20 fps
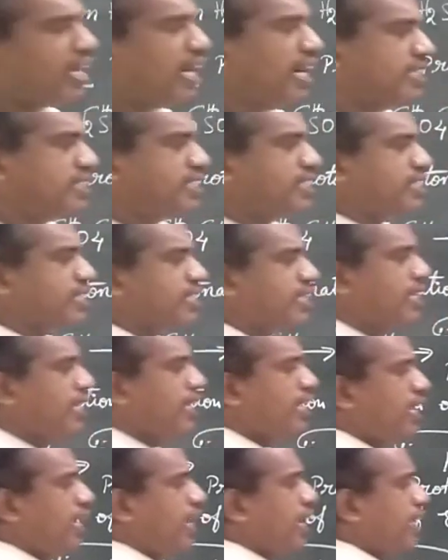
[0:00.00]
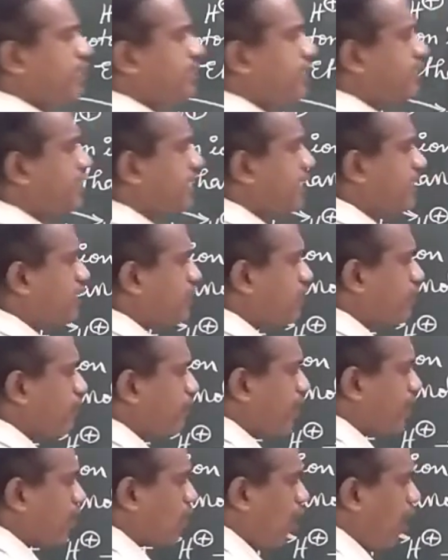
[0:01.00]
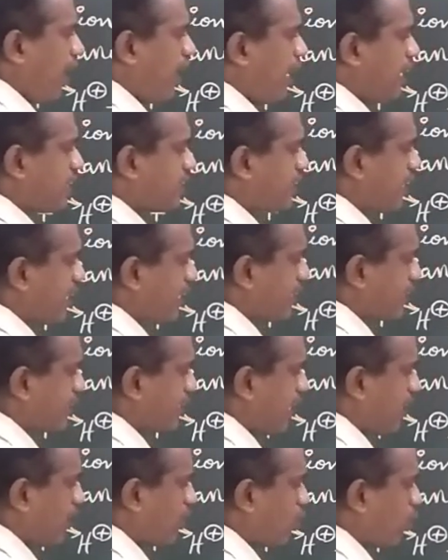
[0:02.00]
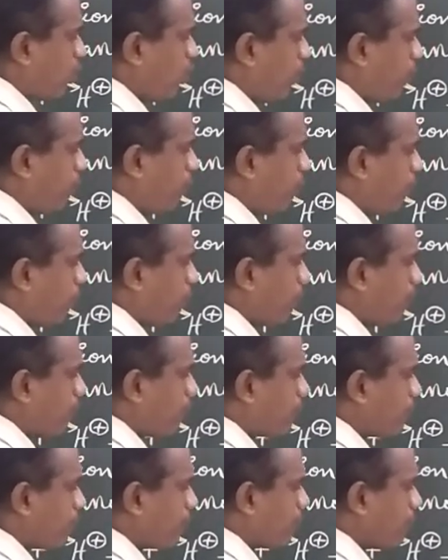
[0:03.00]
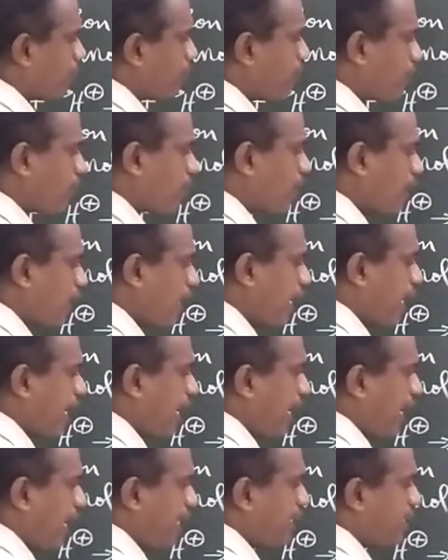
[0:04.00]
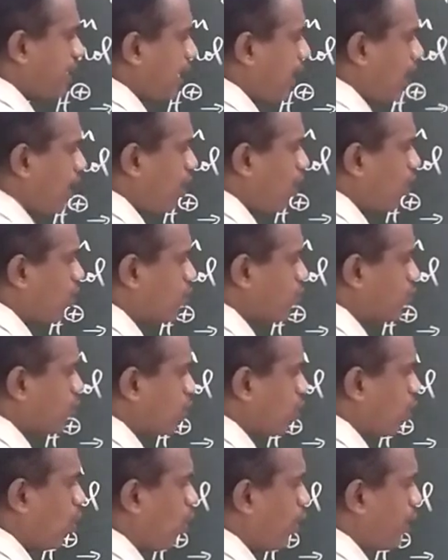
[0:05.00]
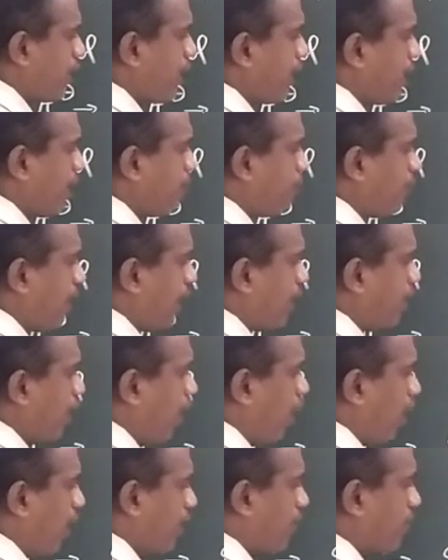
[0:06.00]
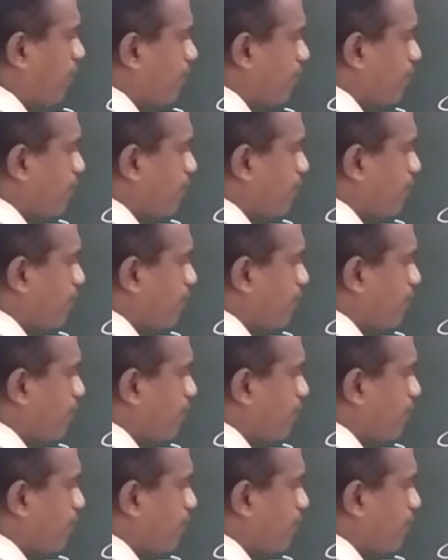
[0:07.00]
charge. This is we call as the ethyl group and the oxonium ion.